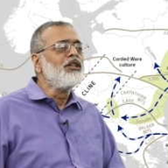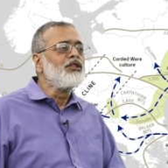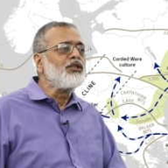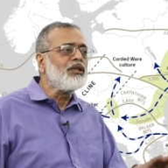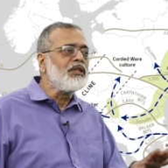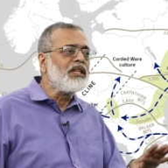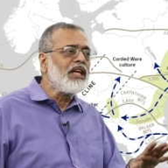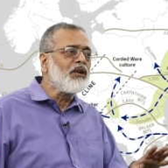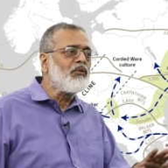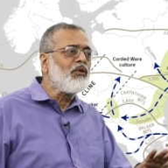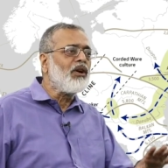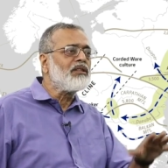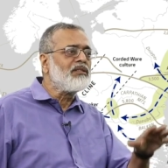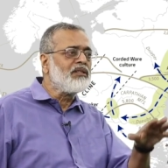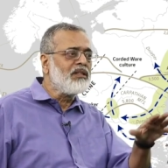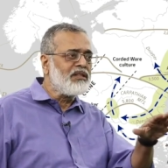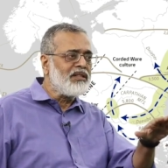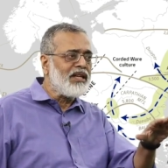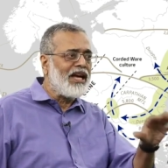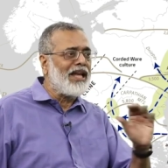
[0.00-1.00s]
So there
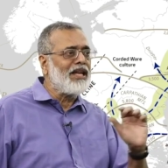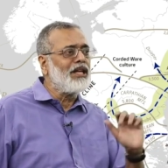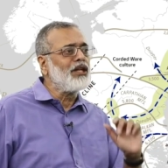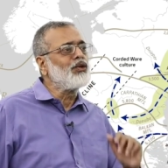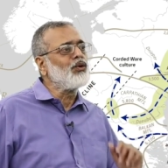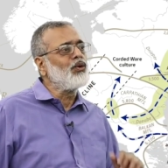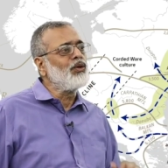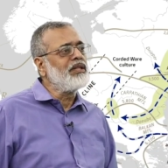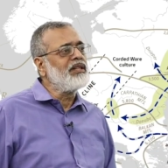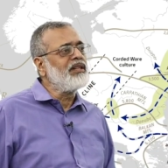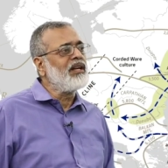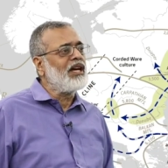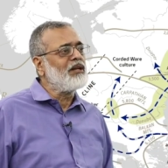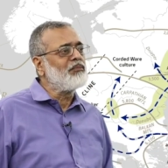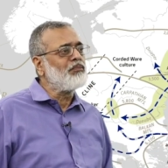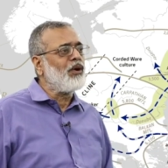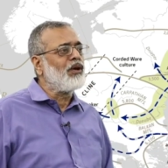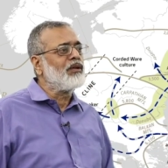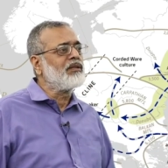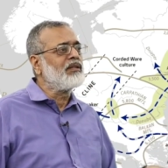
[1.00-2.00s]
was this Anatolian
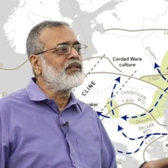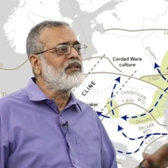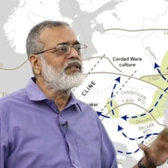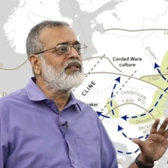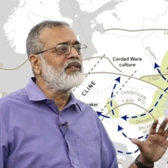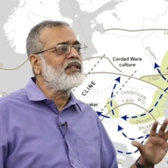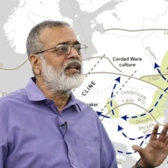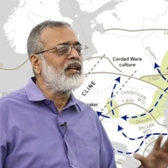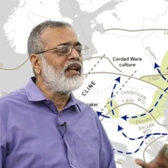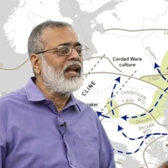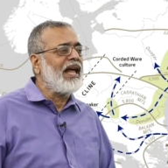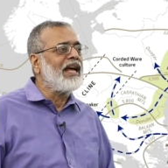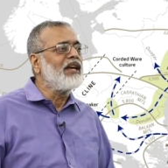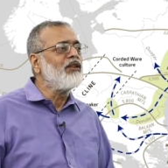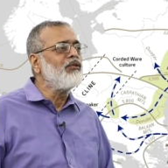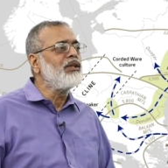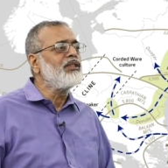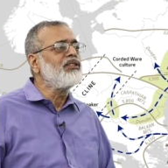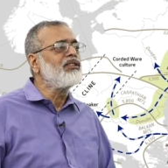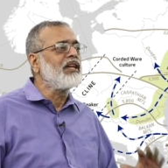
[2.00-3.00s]
hypothesis that
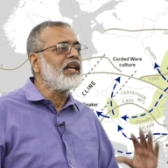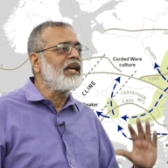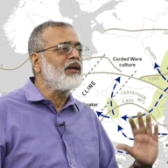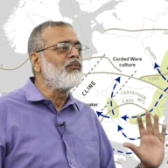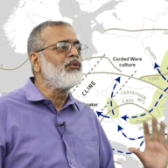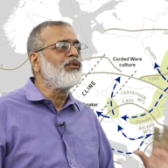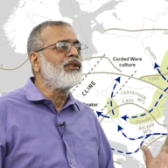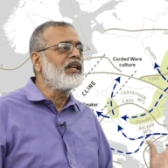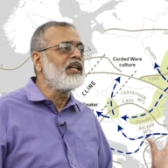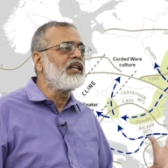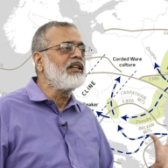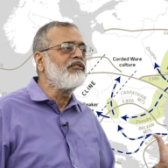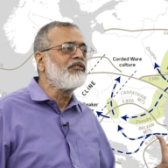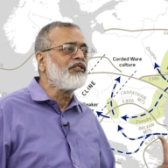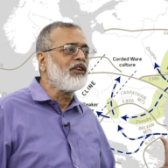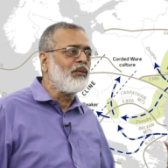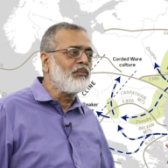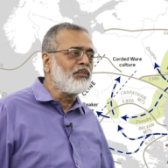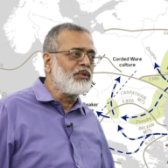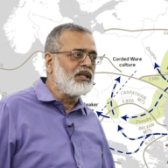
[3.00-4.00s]
language came really
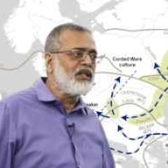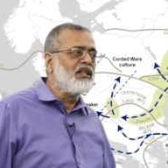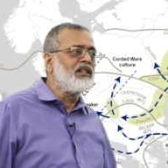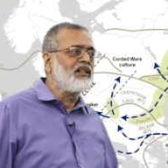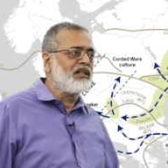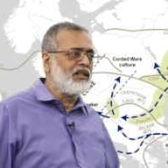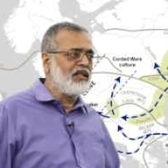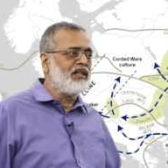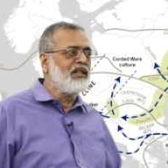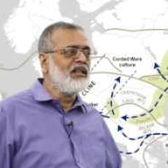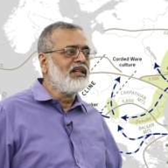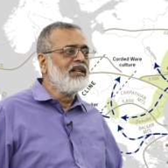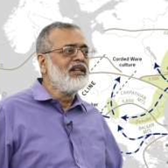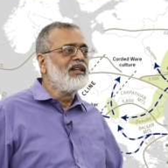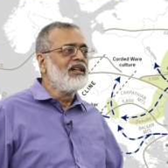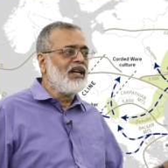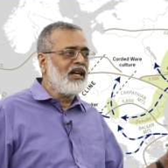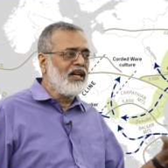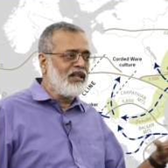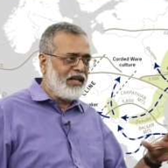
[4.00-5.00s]
from Turkey
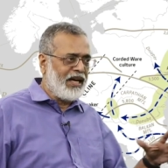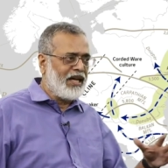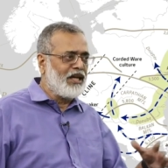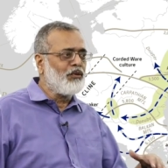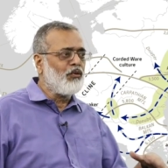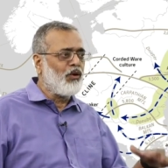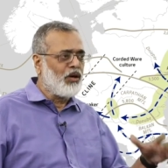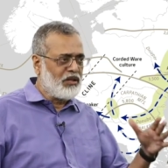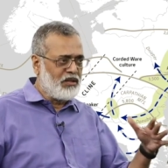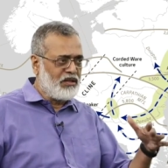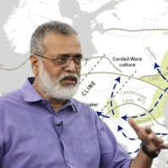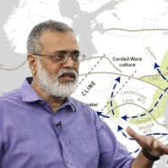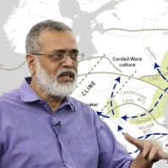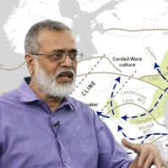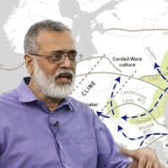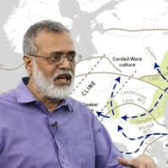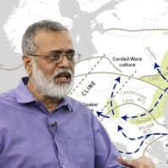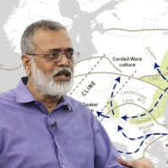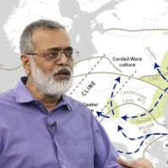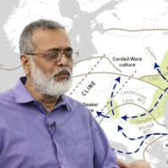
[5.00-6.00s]
uh, and what is
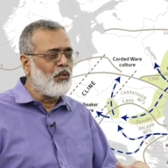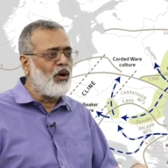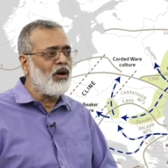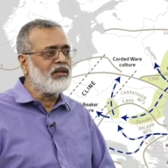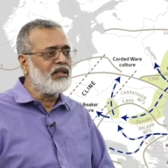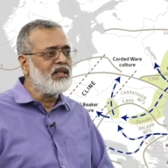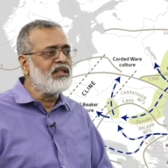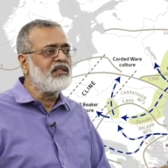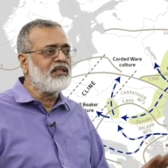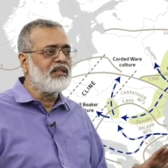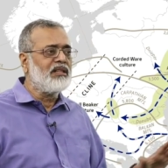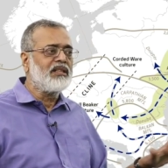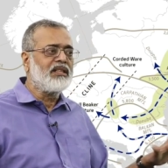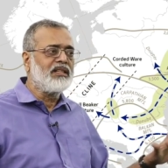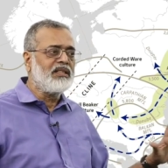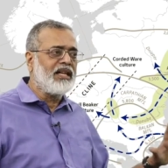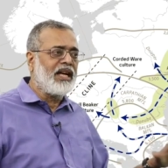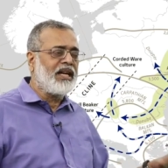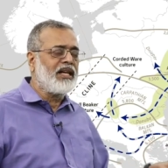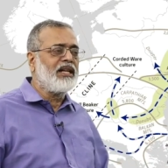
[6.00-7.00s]
current modern
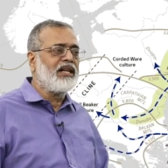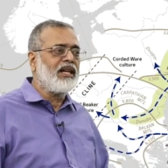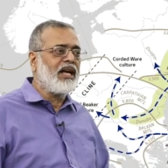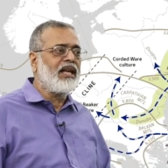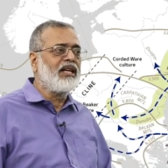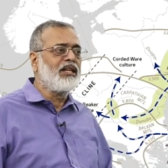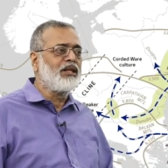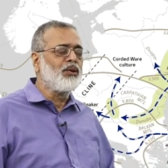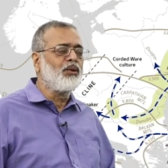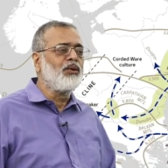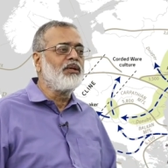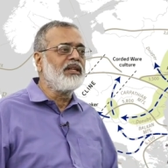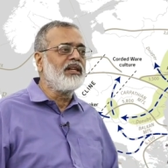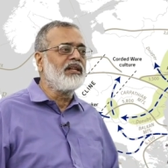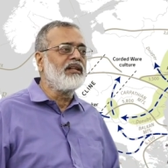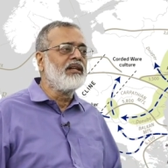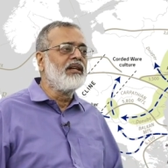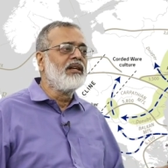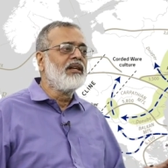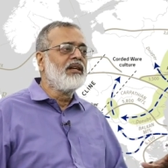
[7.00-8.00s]
Turkey, the
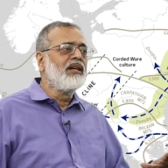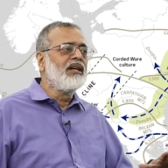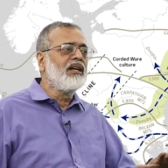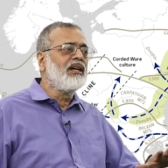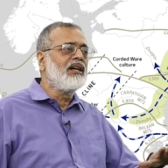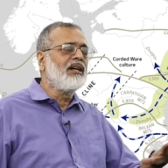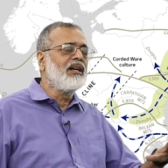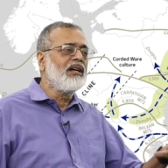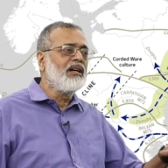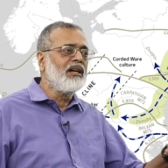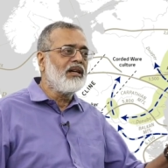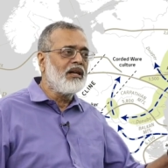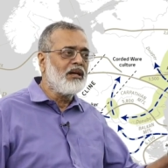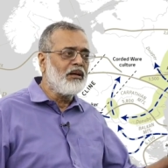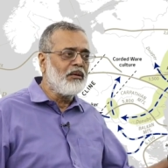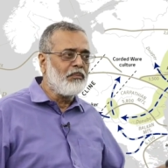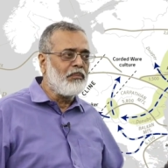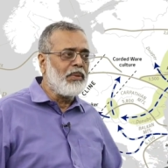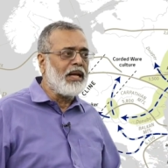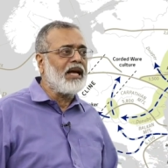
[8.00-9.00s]
Anatolian
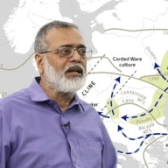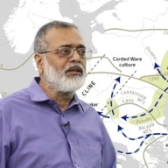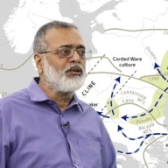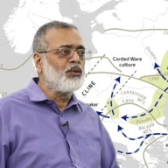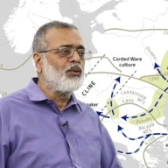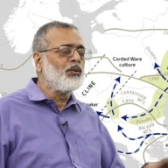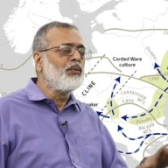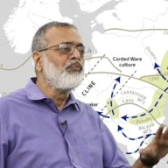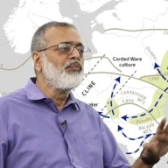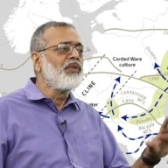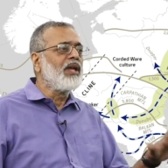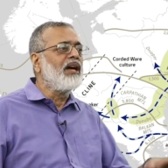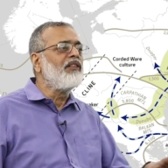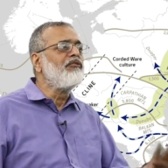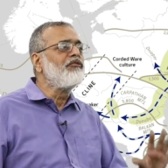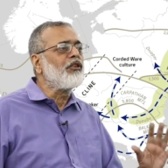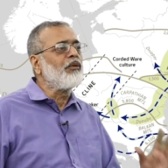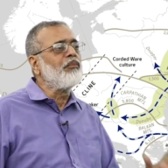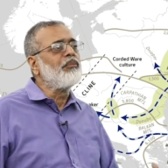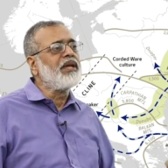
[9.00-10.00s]
uh, plateau
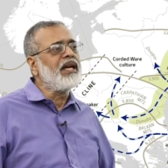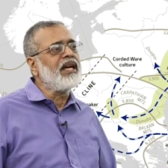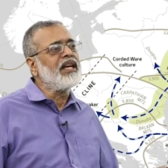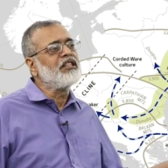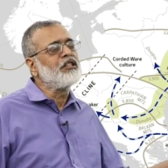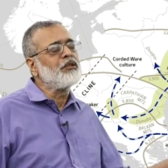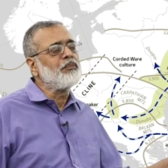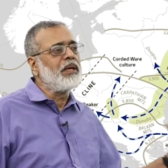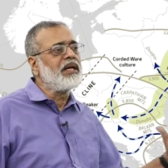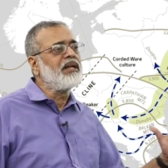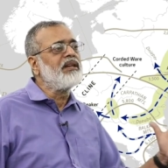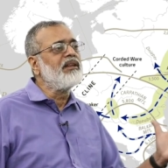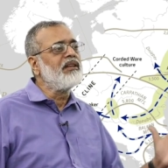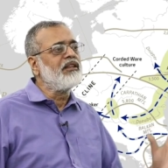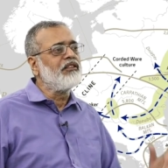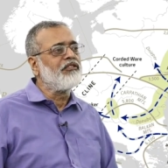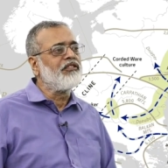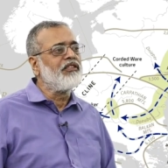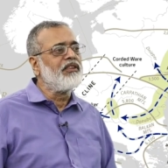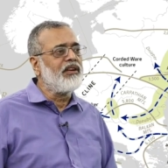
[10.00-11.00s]
and from there spread in
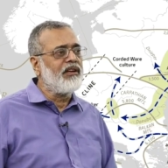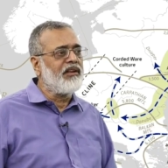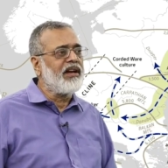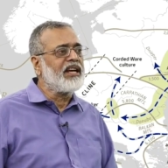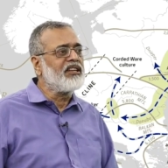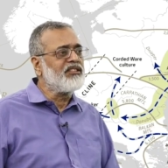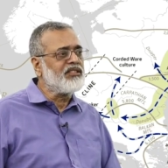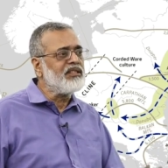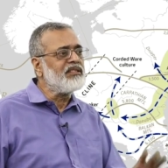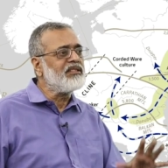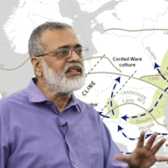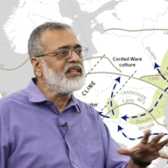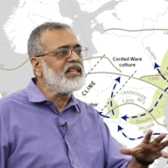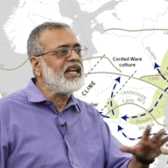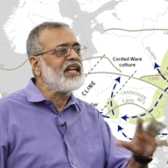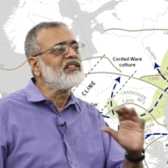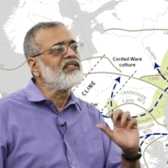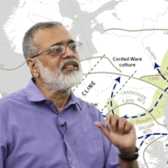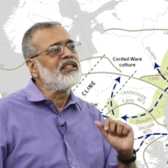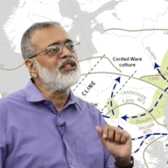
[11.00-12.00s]
different directions and
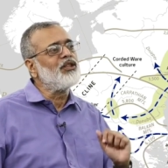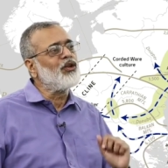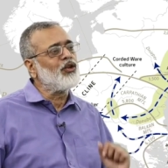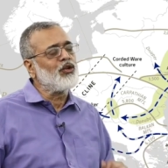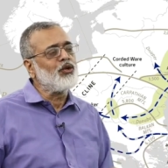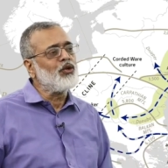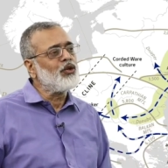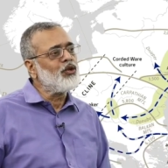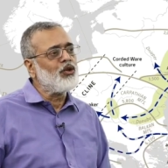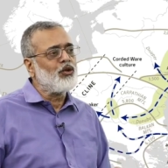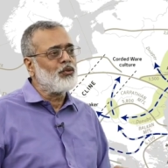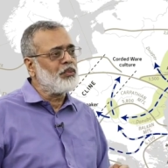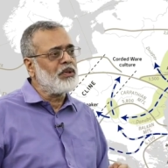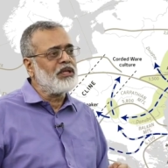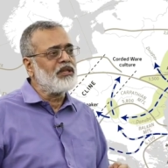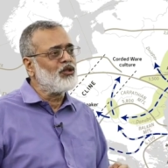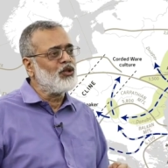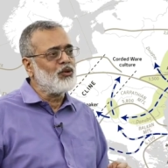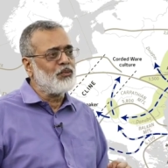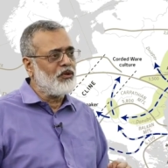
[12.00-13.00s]
that's the
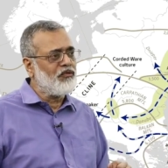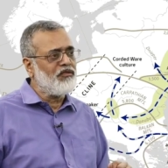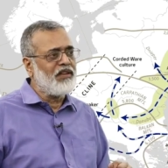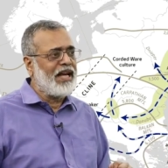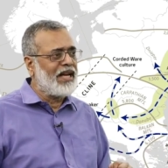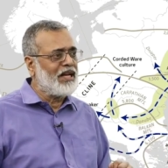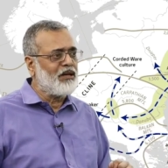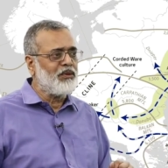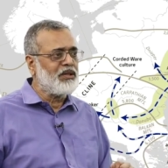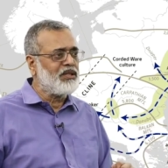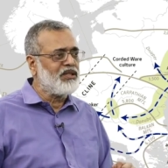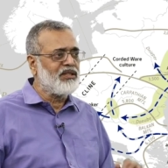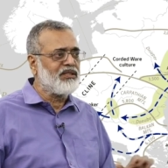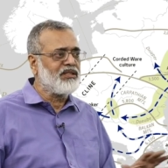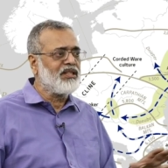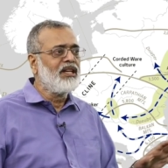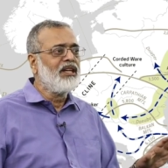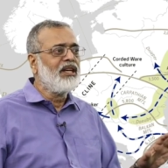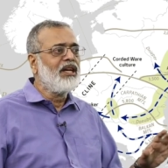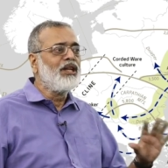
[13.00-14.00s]
Indo-European group of
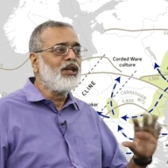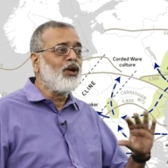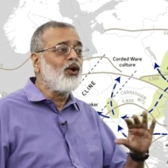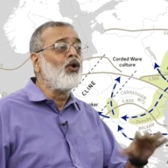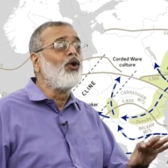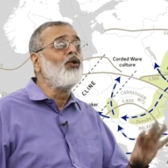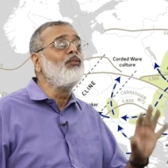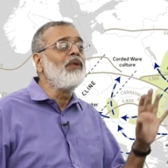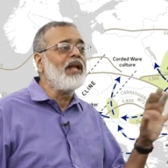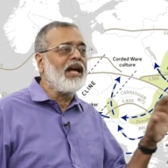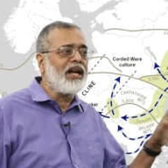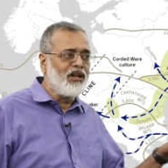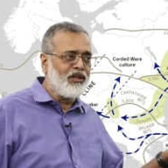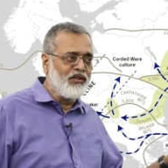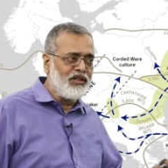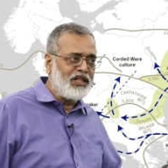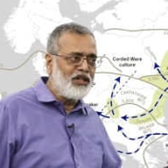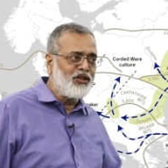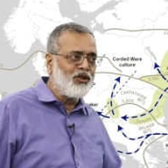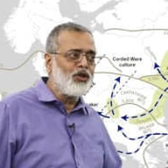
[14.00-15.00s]
languages, the homeland
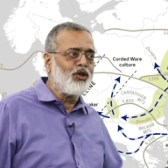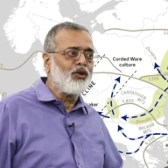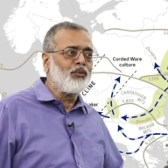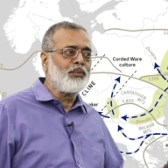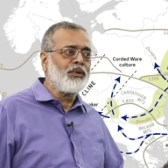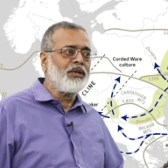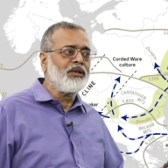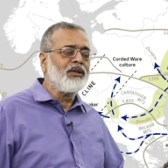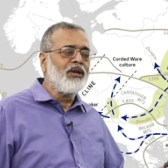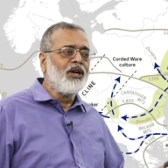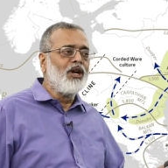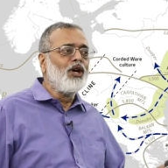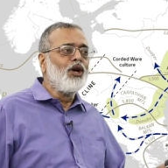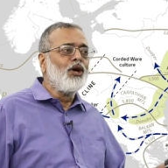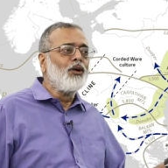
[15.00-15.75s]
of the Indo-European